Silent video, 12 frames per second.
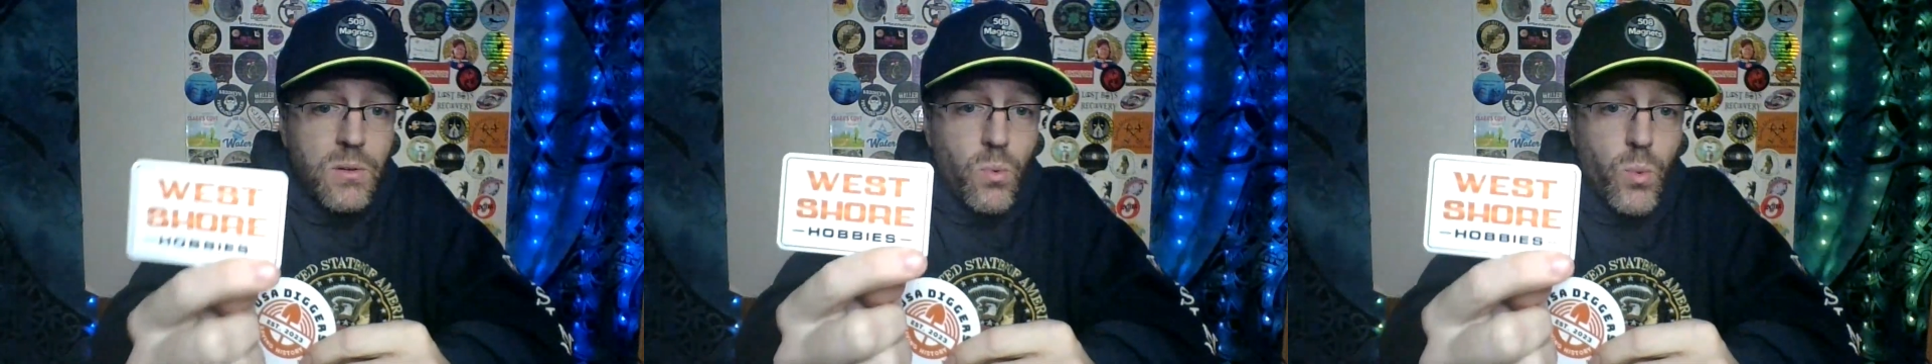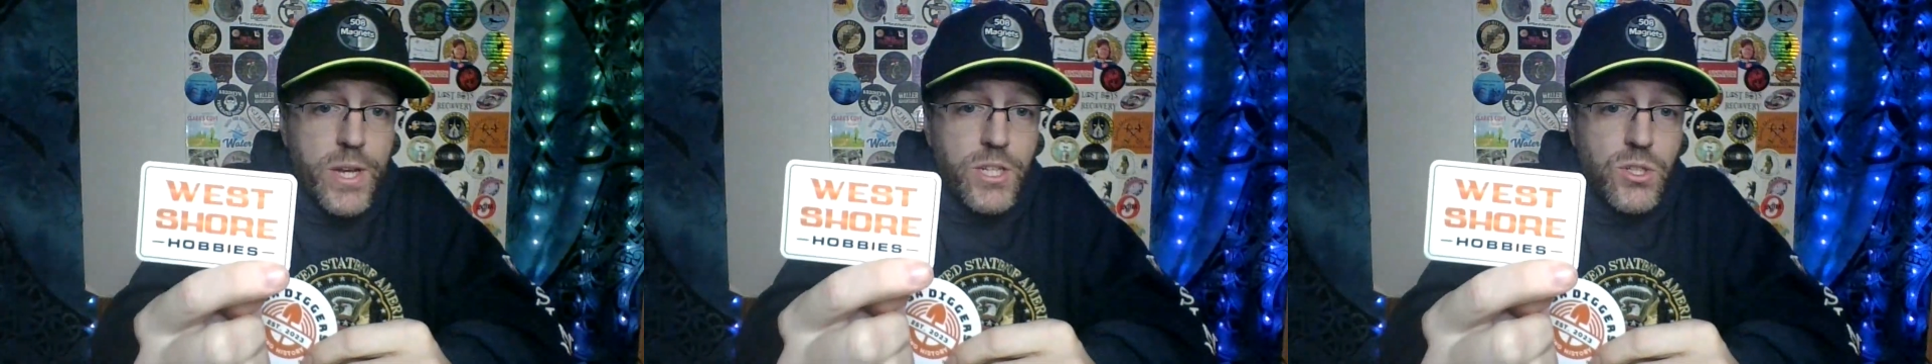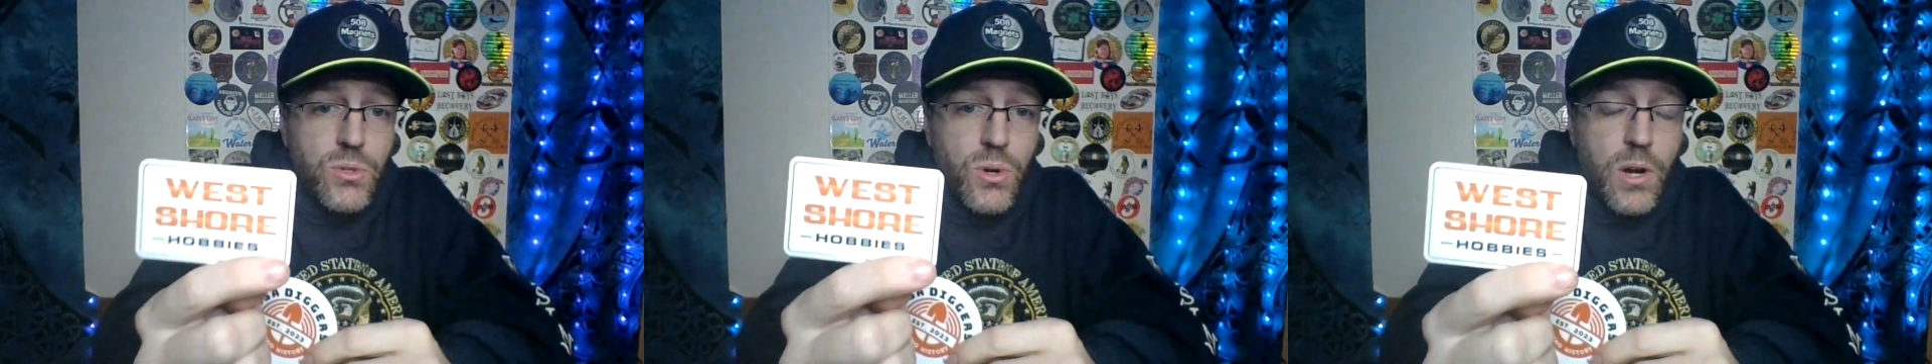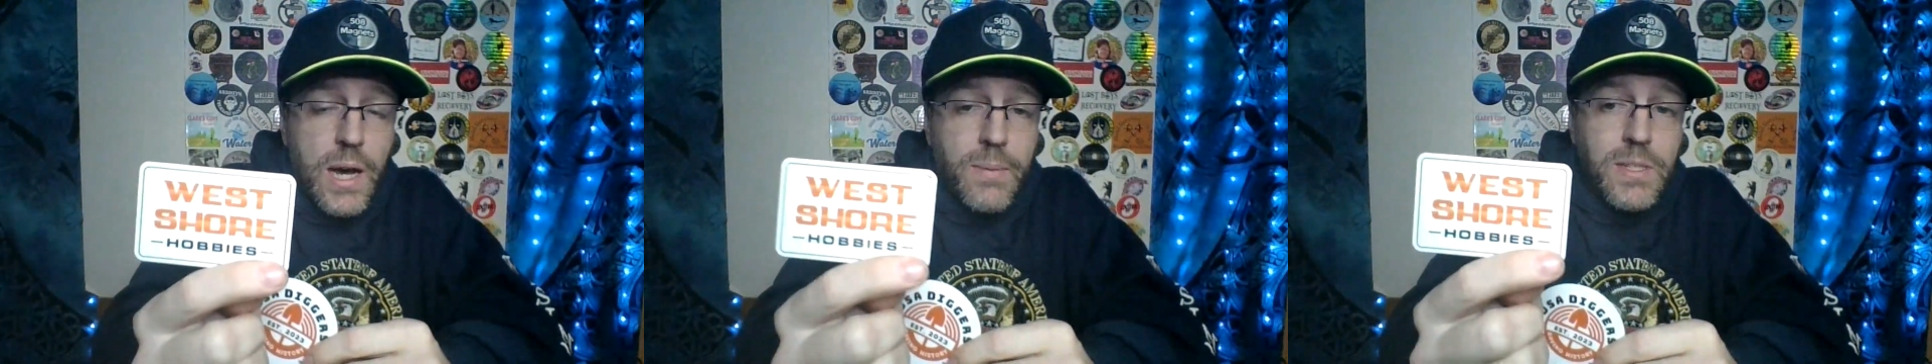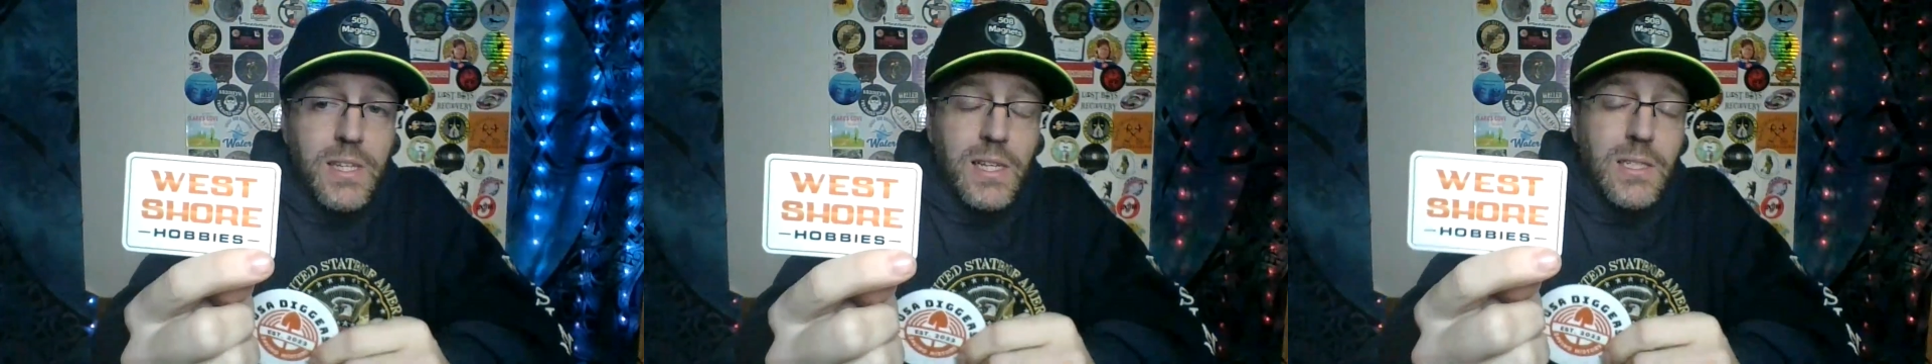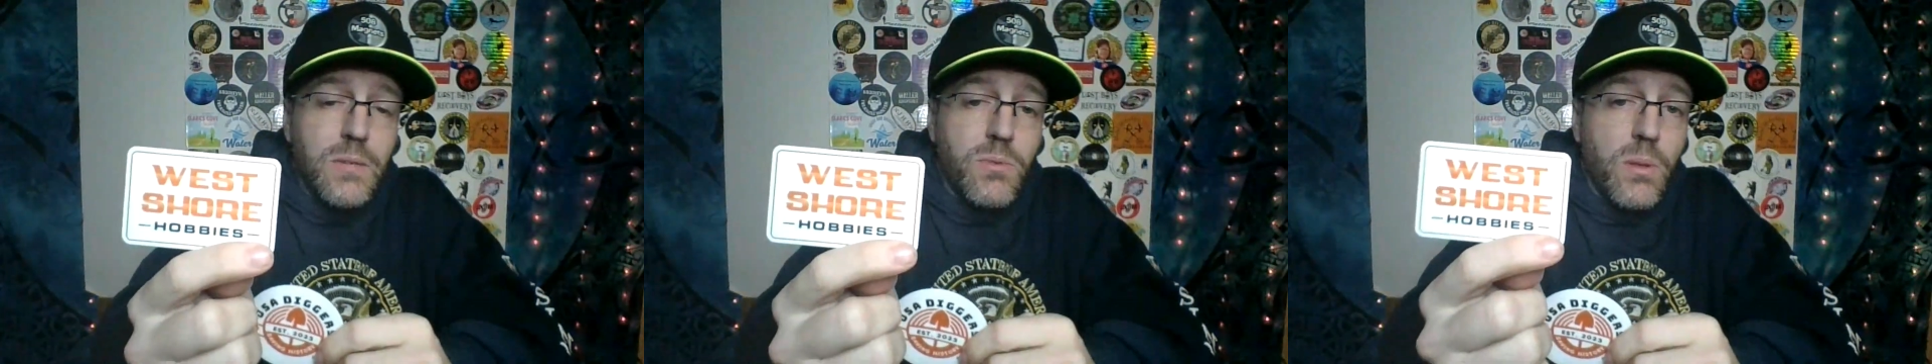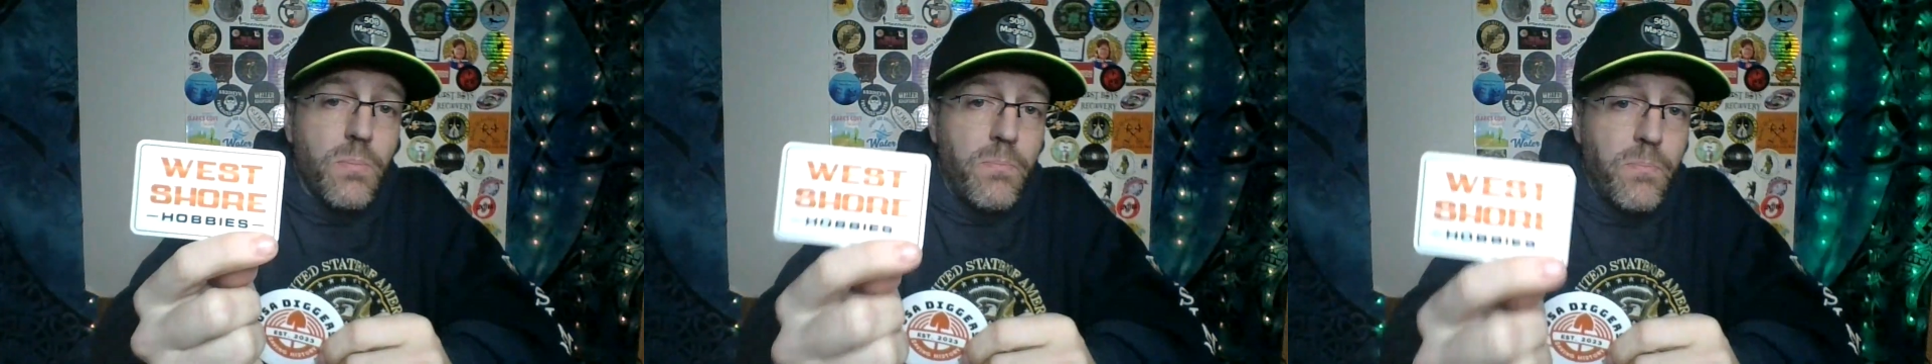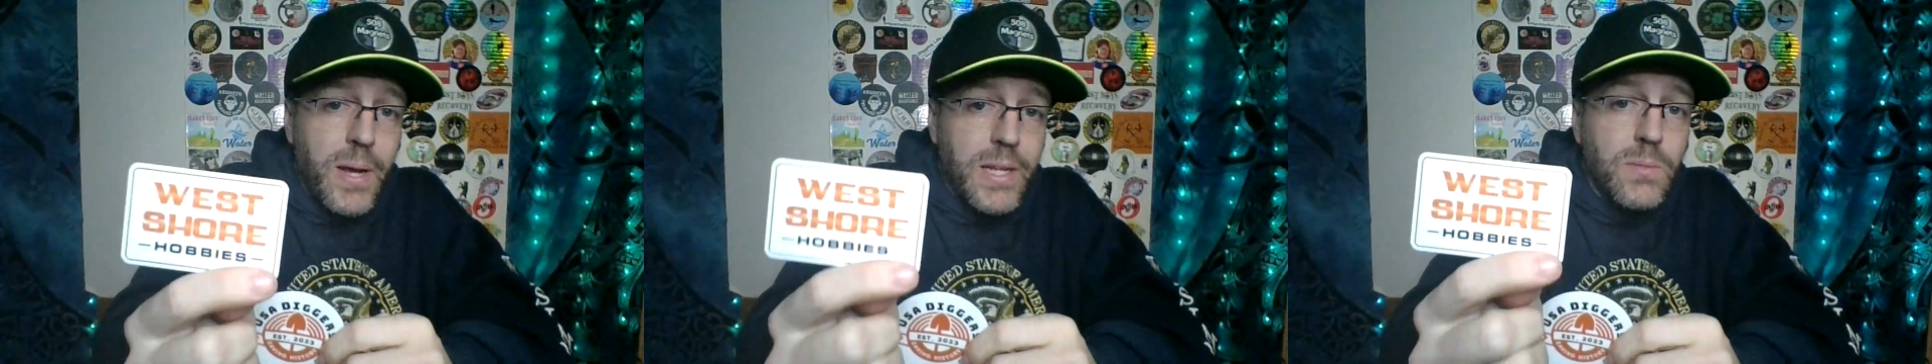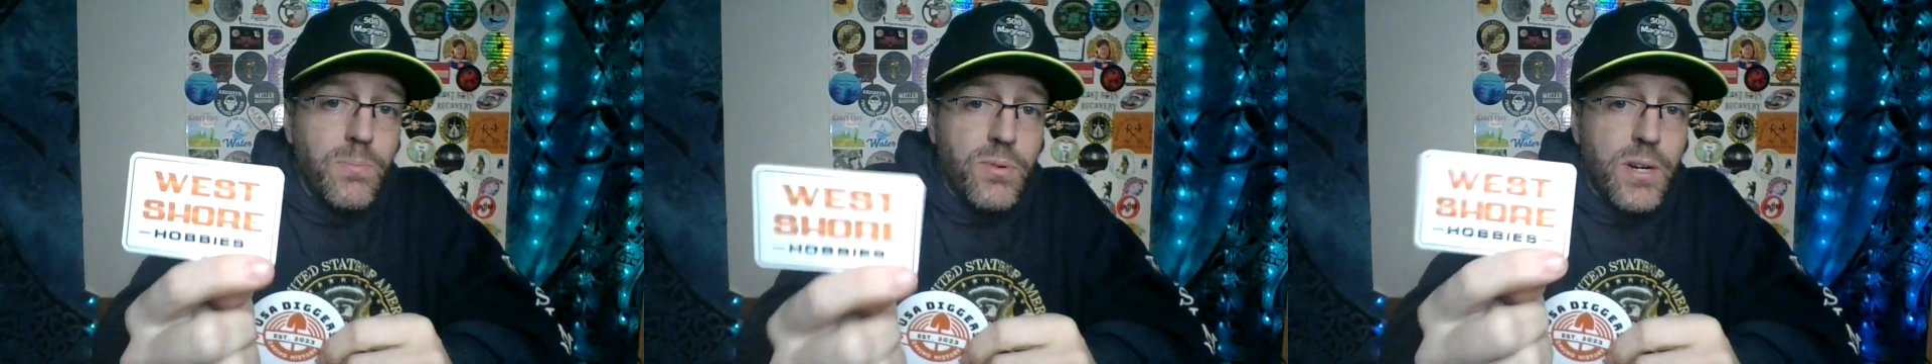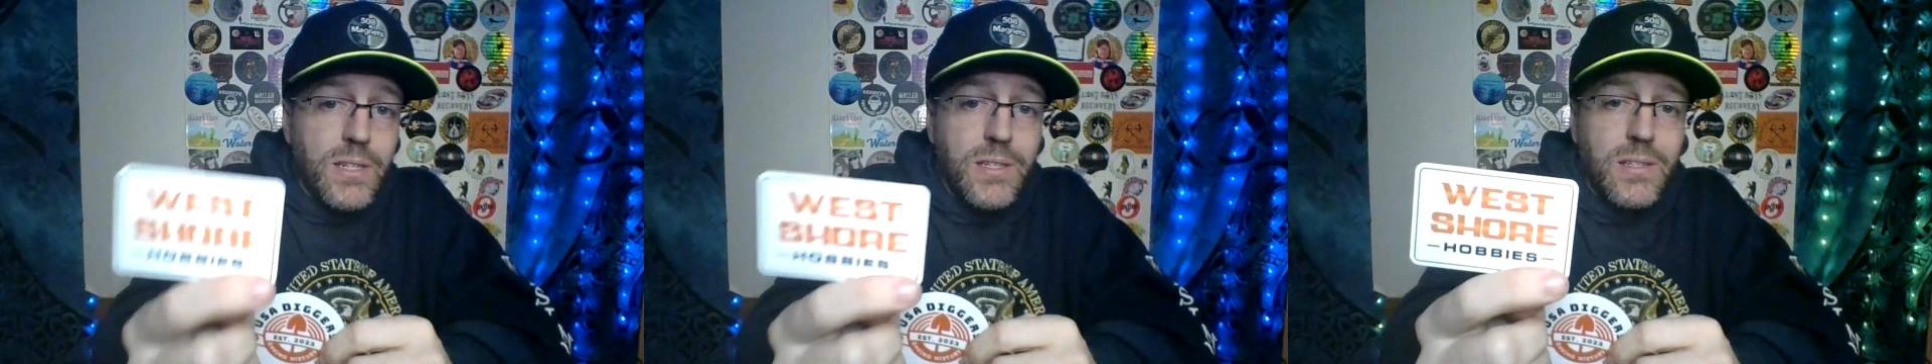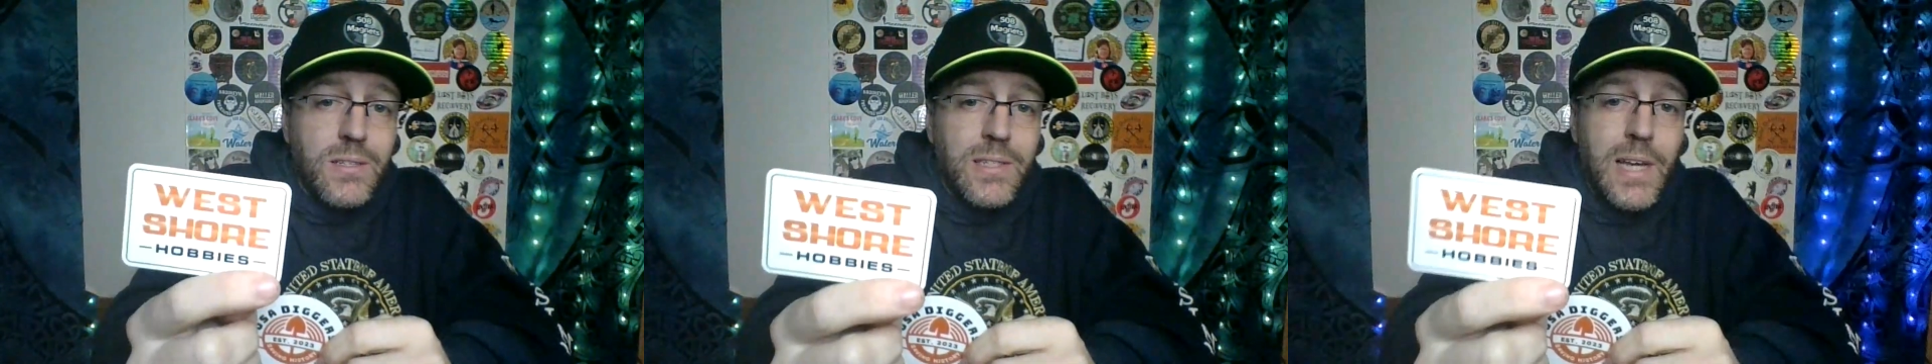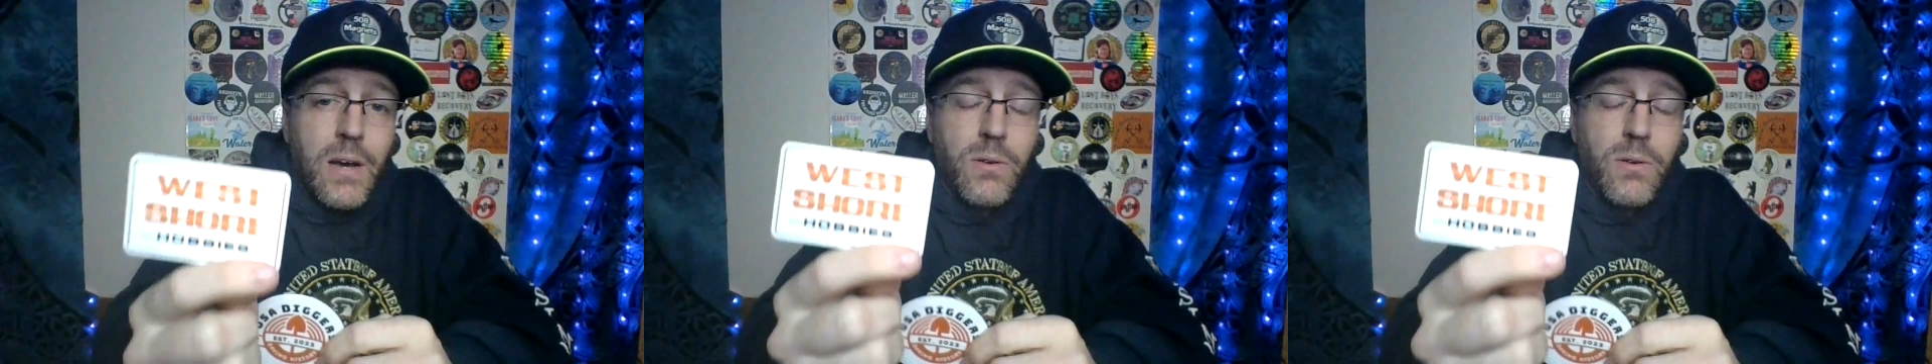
West Shore Hobbies has some of the best prices in town.